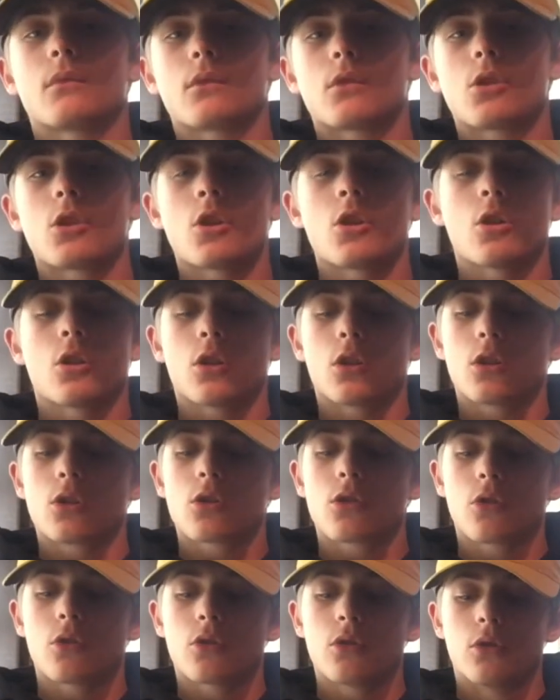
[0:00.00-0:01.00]

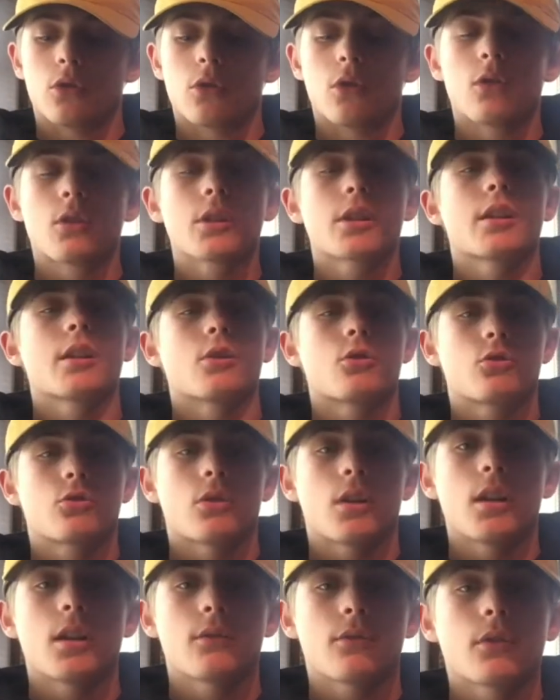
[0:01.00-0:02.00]
So you'll go into the
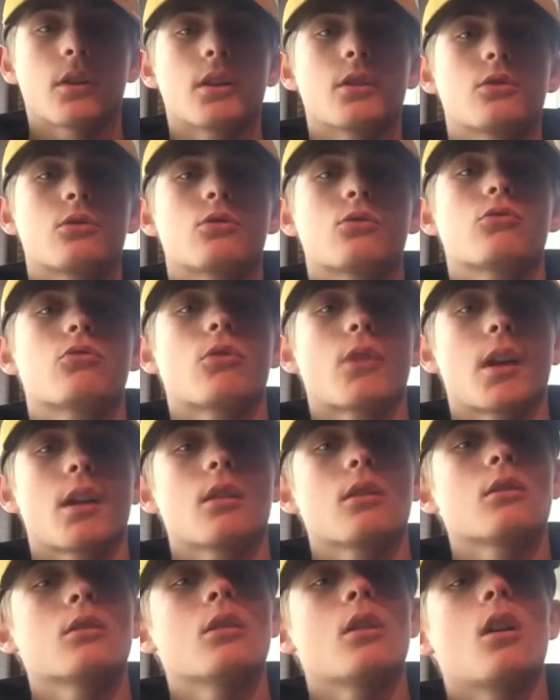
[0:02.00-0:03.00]
training flight
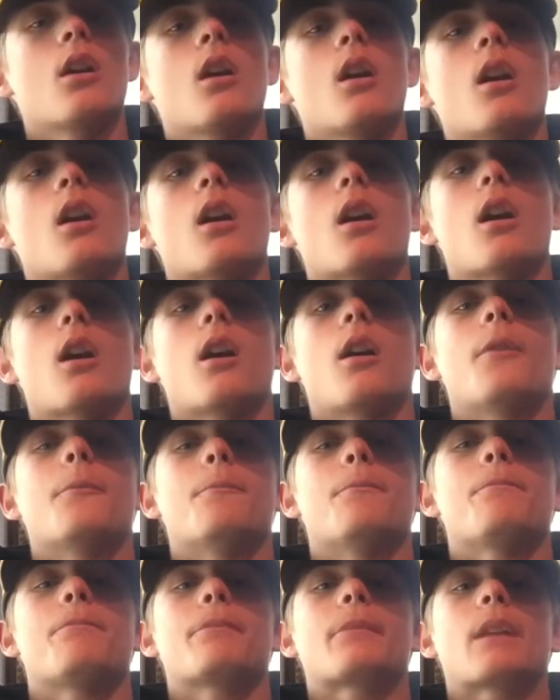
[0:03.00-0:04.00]
trailer.
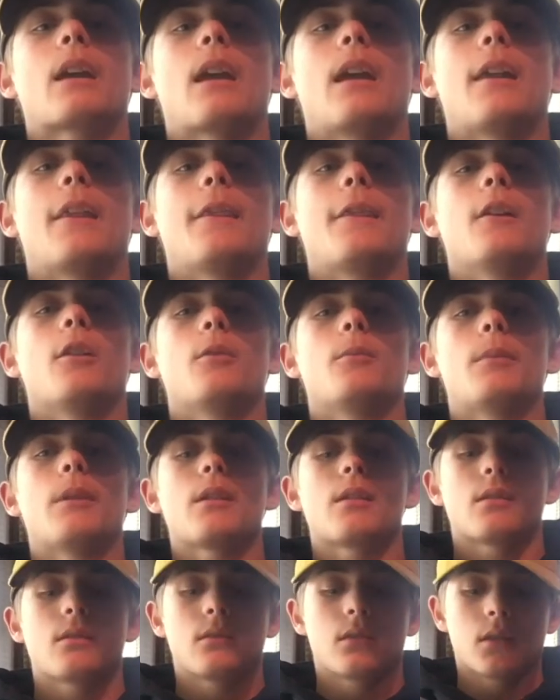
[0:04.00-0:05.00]
And they'll
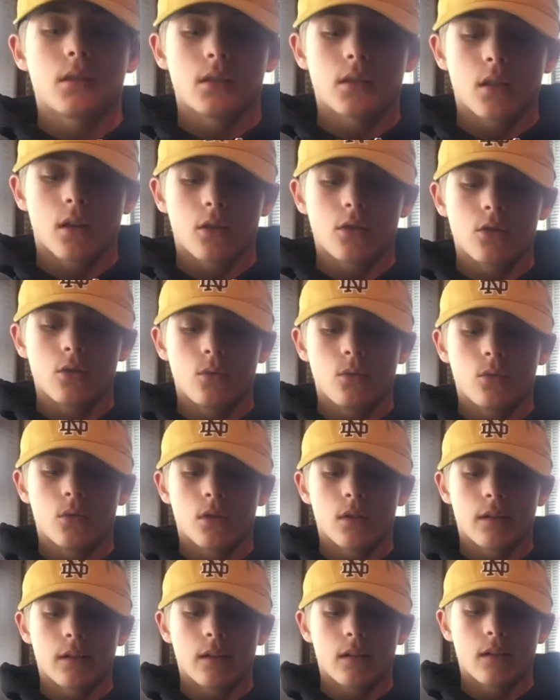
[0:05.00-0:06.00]
basically tell you
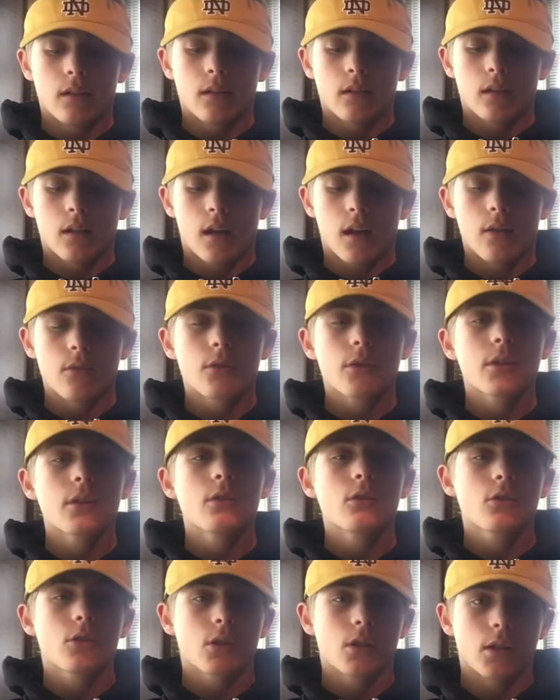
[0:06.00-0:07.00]
everything
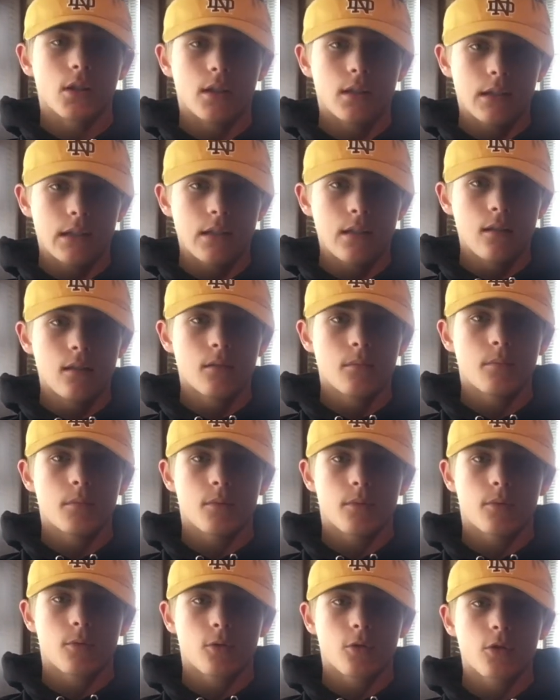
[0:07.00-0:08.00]
you're gonna need
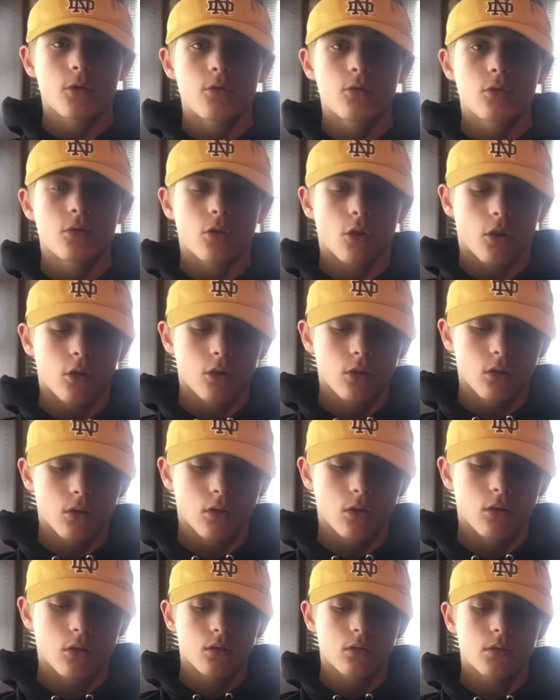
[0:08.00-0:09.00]
before you start
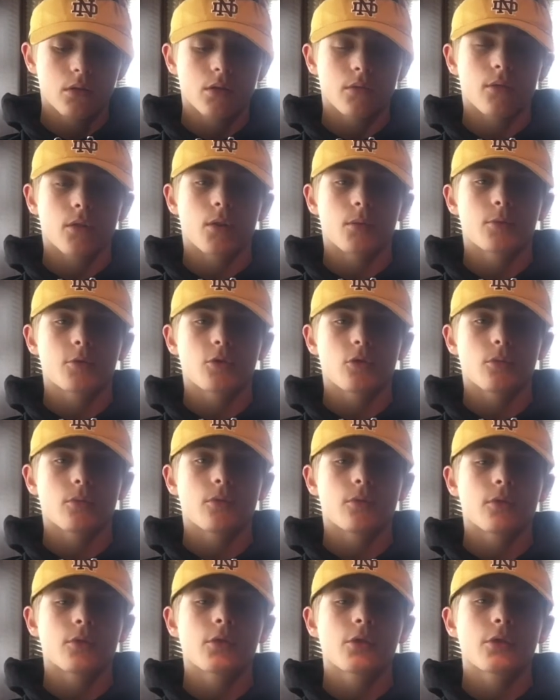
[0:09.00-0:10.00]
Civil Air Patrol,
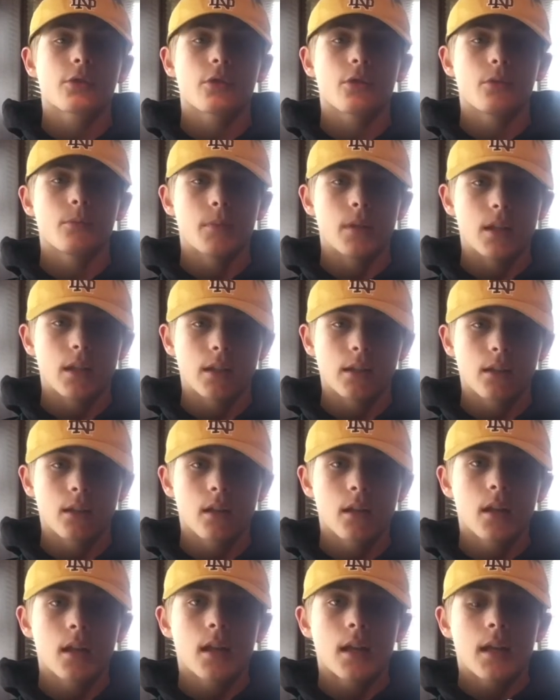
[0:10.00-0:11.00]
before your third meeting,
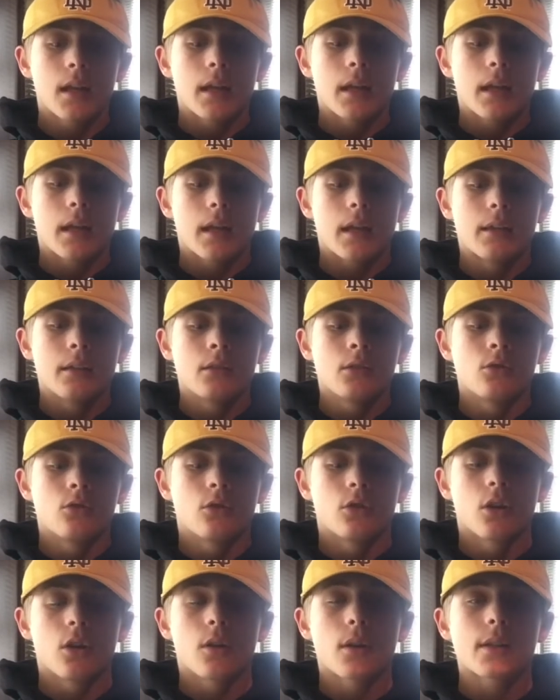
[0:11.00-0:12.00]
and then you'll
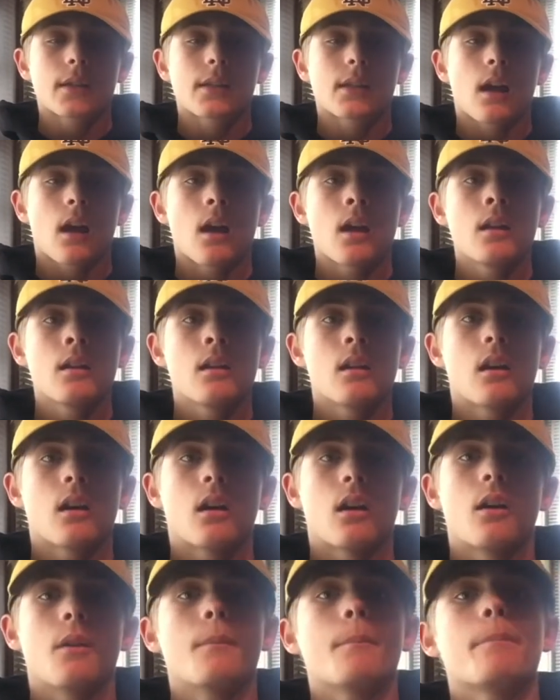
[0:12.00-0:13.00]
go outside.
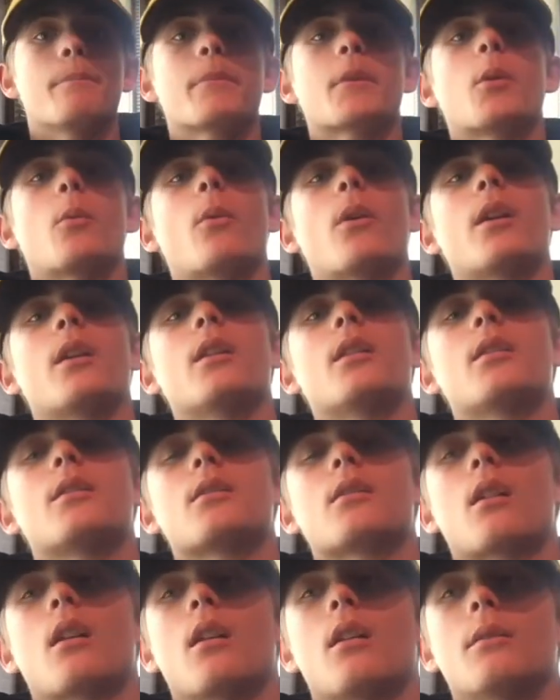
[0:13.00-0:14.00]
When
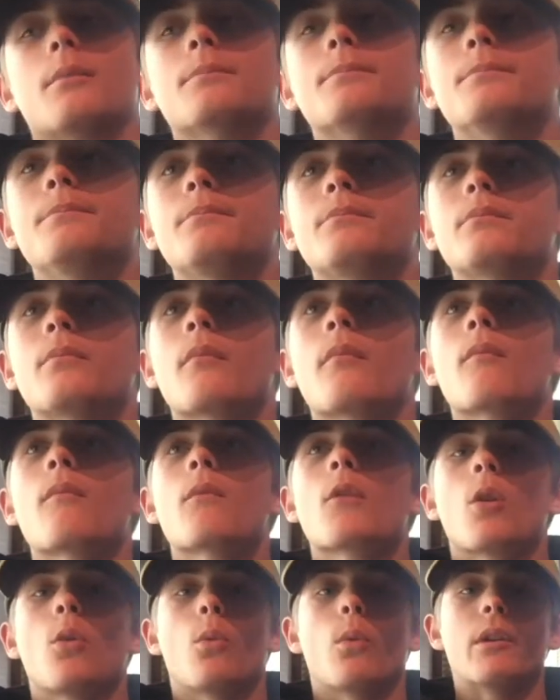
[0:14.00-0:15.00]
it's
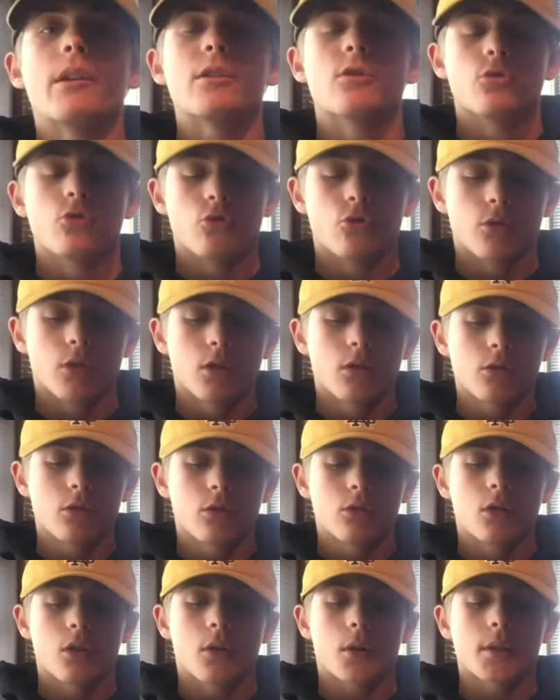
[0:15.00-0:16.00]
drill, you'll
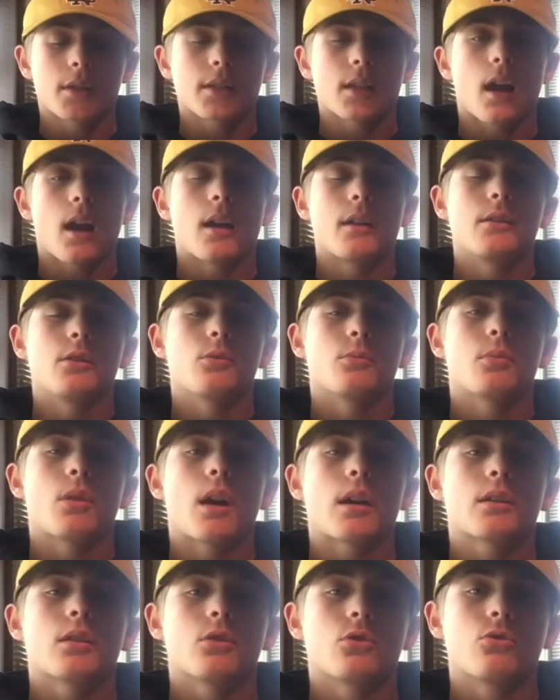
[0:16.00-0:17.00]
go outside and you'll
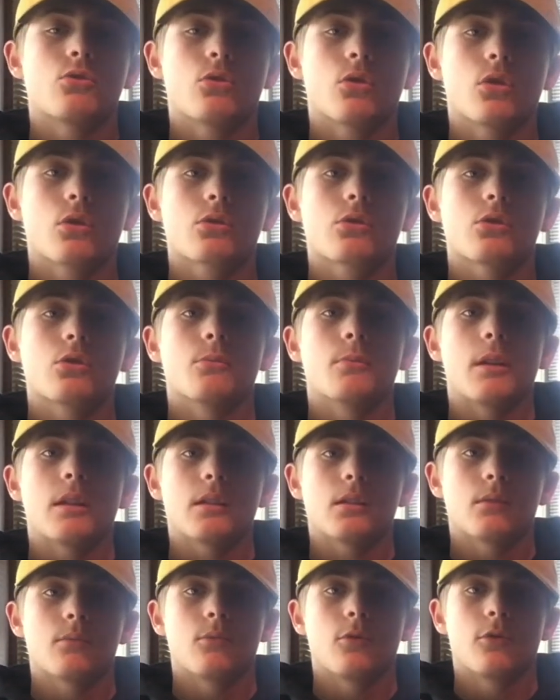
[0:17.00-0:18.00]
practice drill. So your
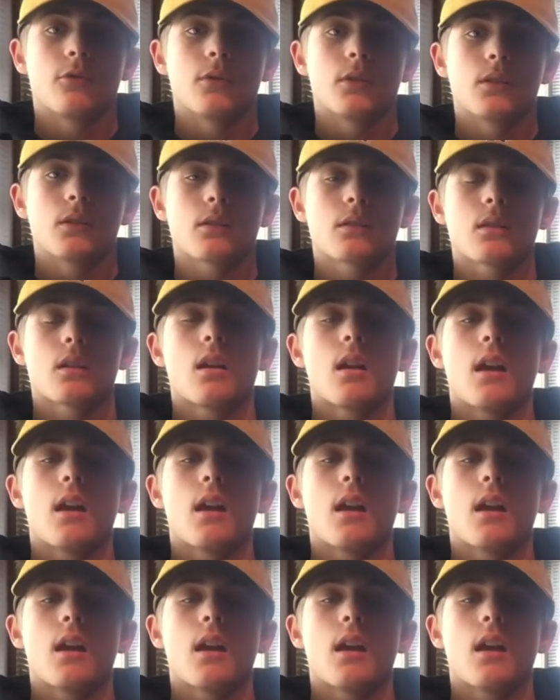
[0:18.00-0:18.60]
basic movements: